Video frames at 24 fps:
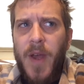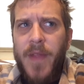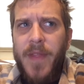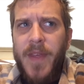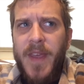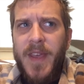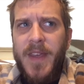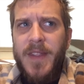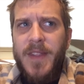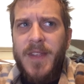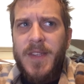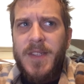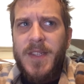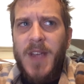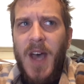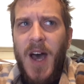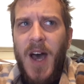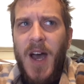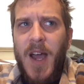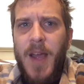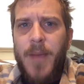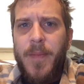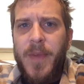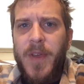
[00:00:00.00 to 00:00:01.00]
I think at the
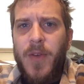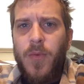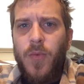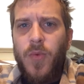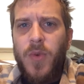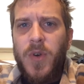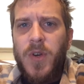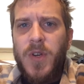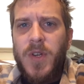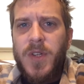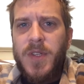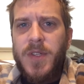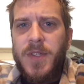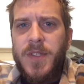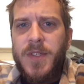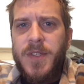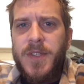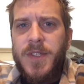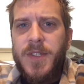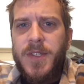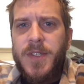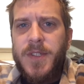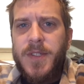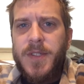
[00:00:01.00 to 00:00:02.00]
time it
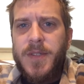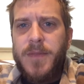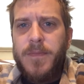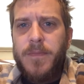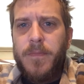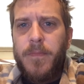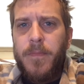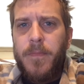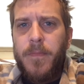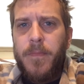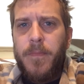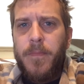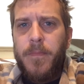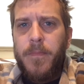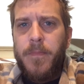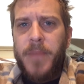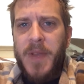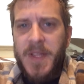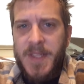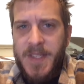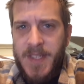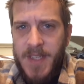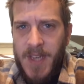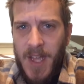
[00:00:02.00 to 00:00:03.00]
was
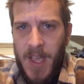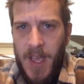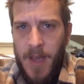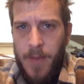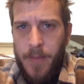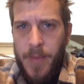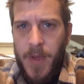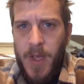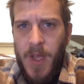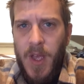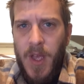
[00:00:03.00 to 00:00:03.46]
Bitstamp.